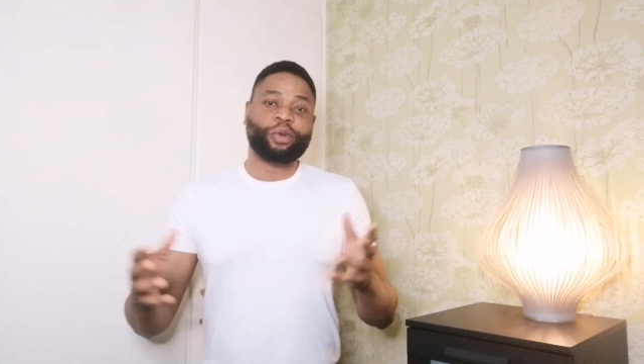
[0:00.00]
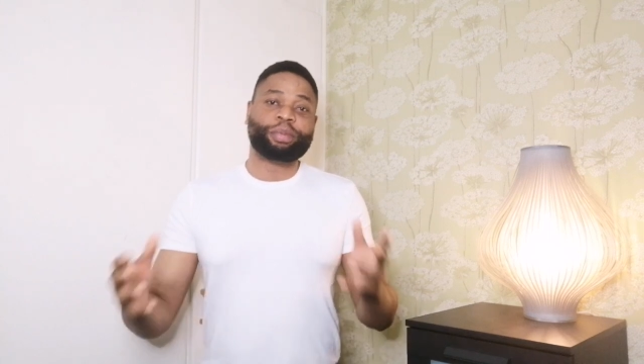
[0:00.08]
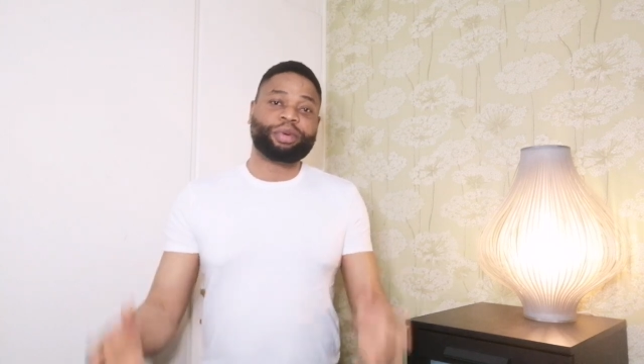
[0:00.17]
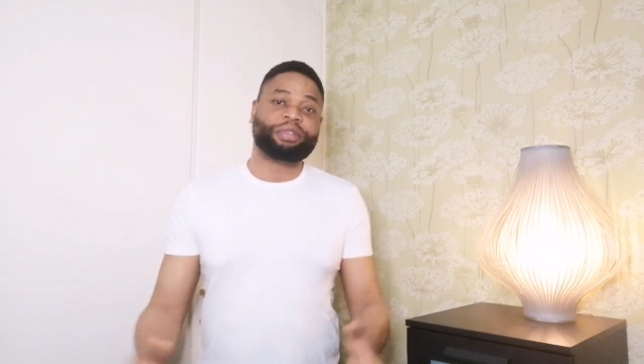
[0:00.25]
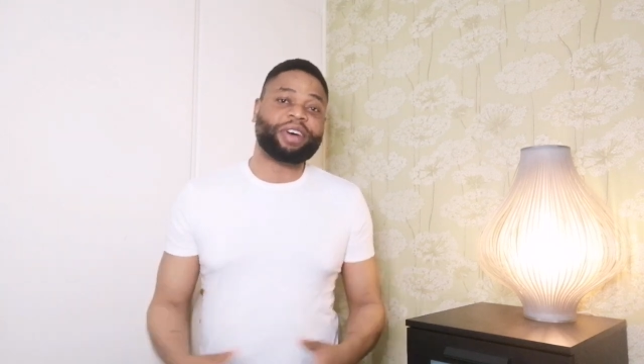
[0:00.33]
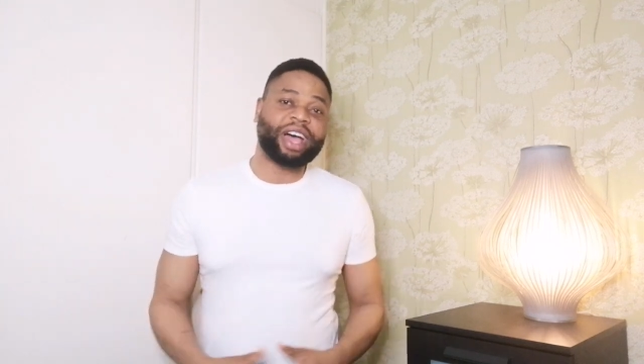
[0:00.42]
We
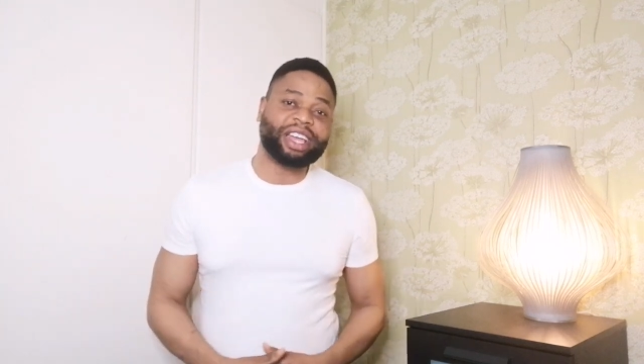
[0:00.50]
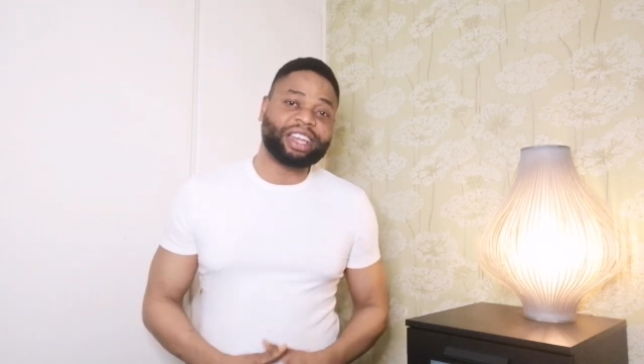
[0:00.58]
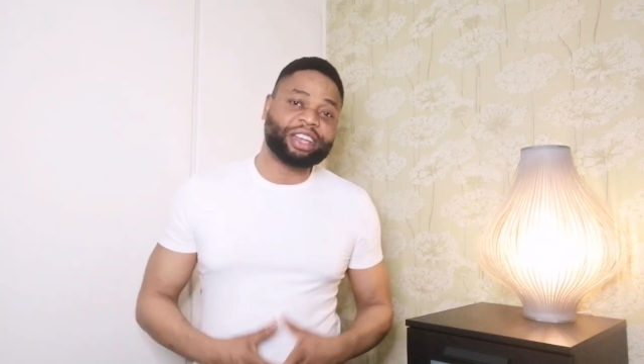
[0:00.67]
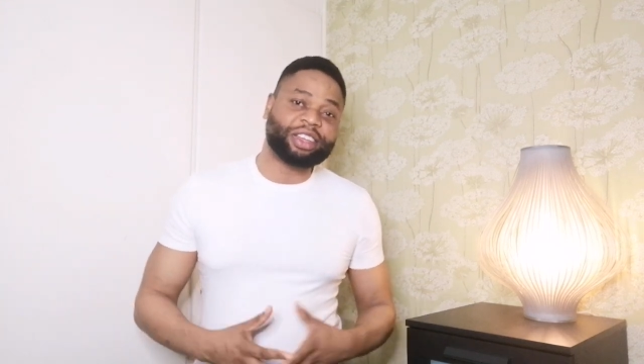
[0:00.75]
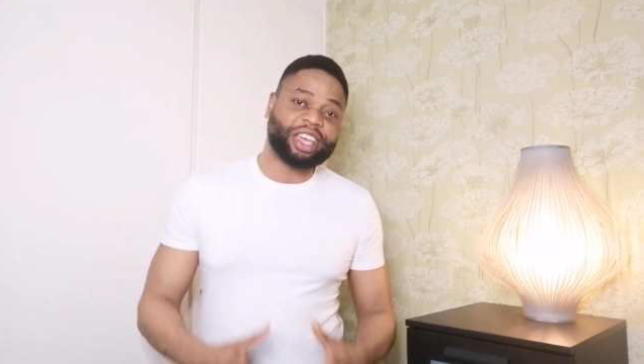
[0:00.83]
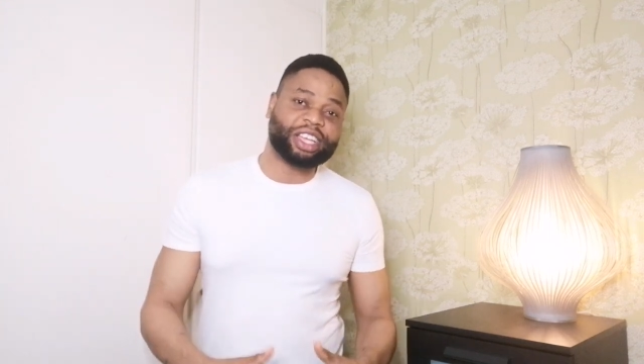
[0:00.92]
provide
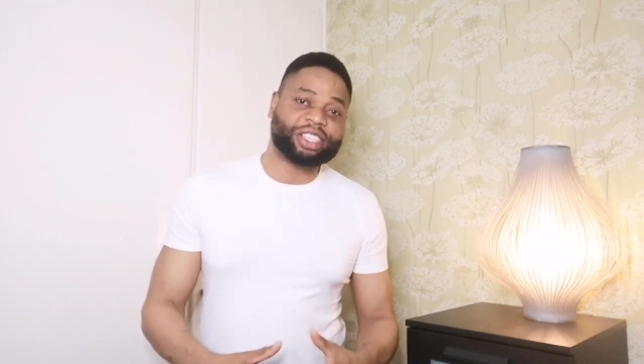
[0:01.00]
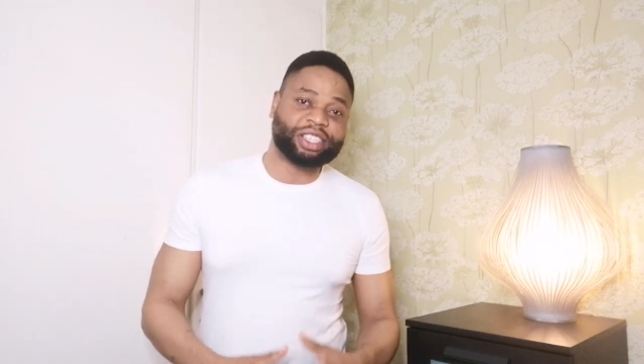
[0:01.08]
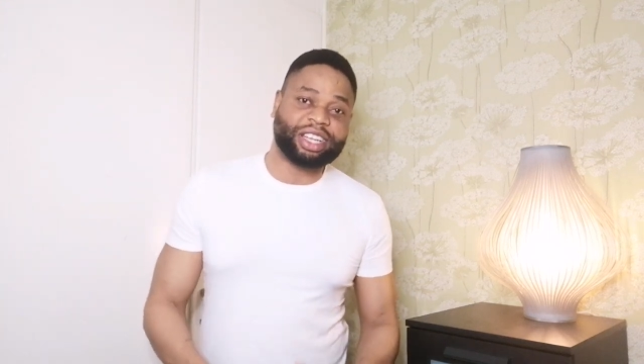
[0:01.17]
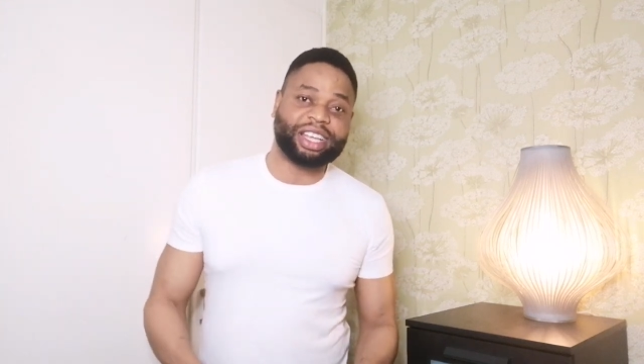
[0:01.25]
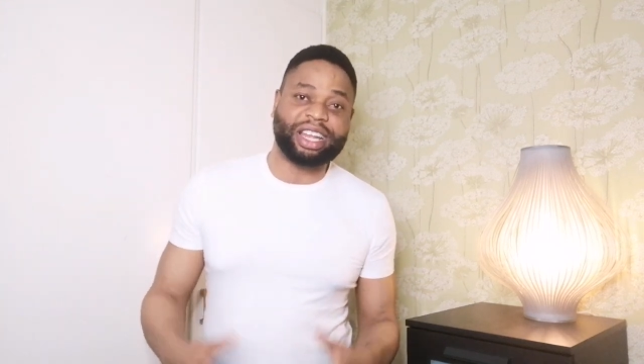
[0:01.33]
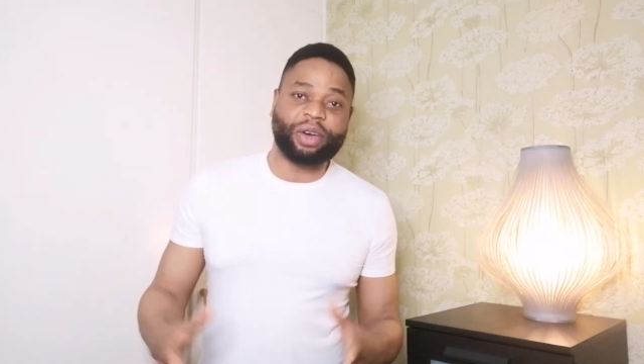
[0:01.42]

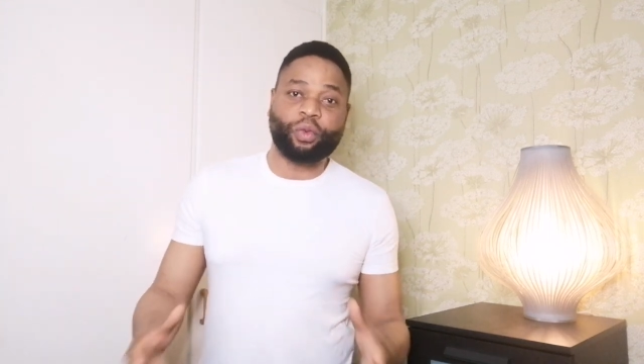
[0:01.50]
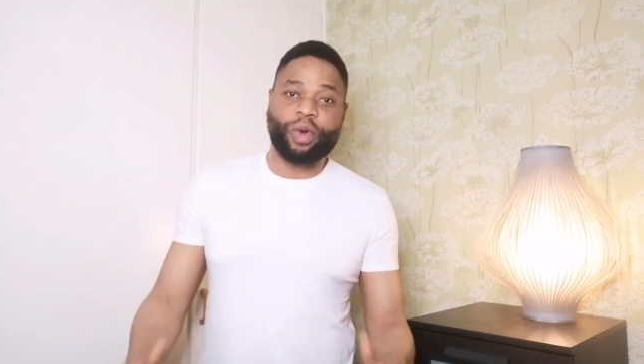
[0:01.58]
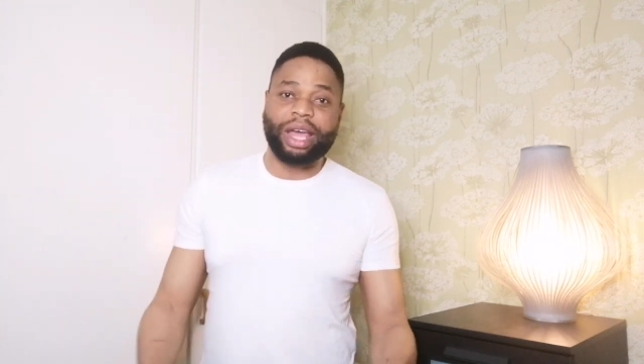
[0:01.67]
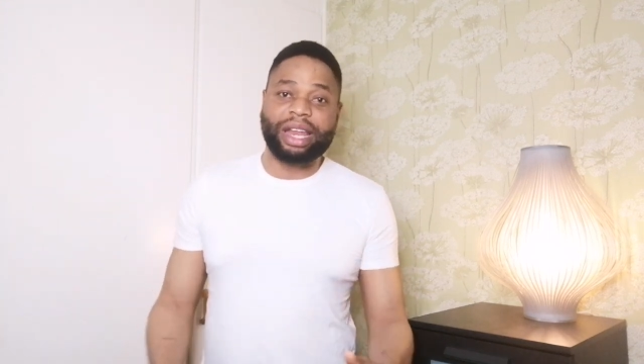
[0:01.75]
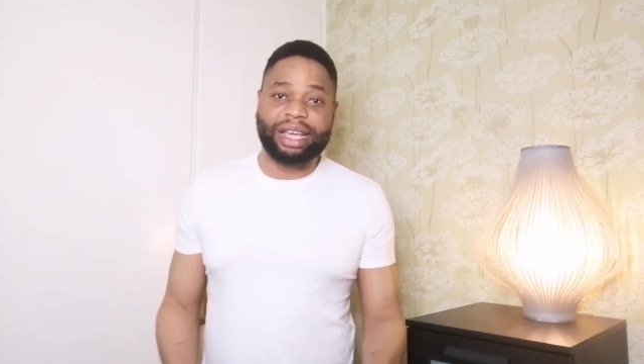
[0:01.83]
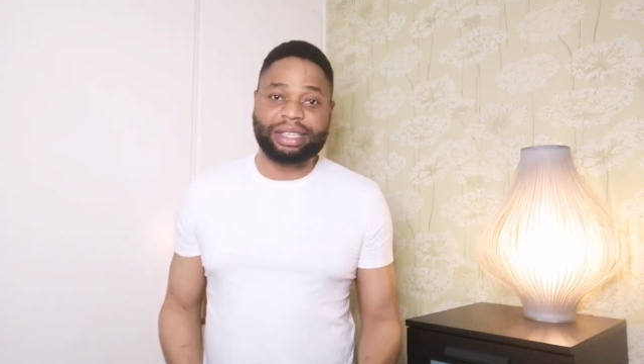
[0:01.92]
education and
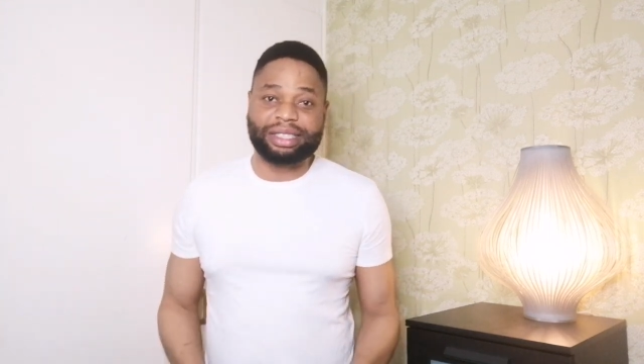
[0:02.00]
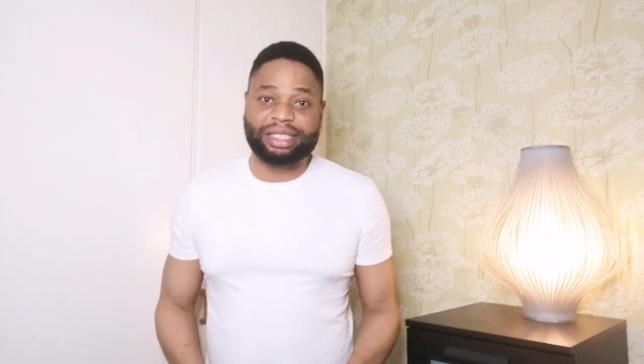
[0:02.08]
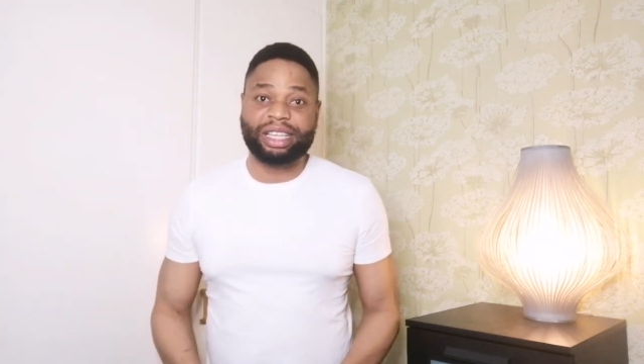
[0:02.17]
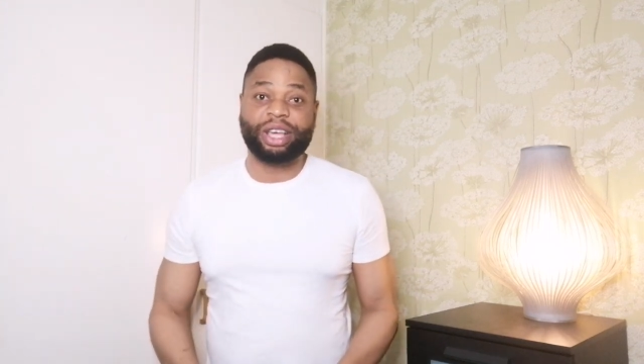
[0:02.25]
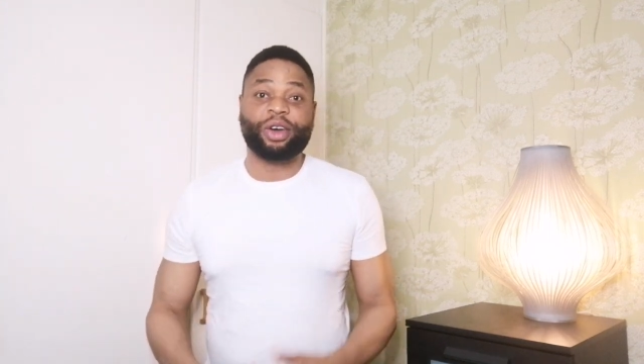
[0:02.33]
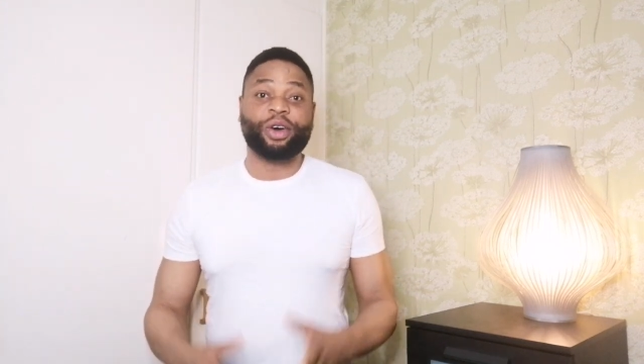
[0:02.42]
awareness